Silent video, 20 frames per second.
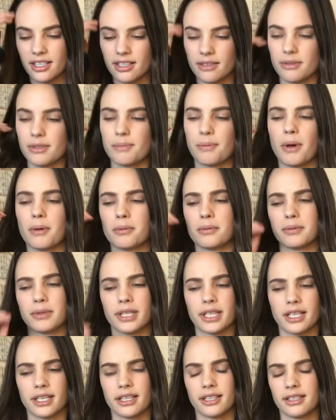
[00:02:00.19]
It was
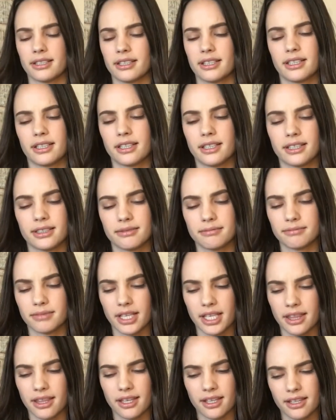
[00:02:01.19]
probably,
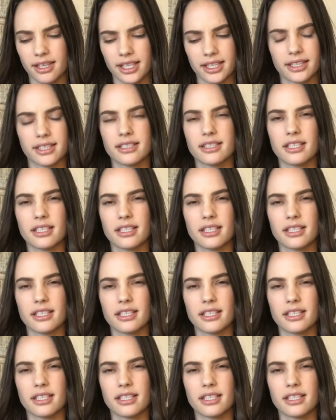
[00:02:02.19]
I think like the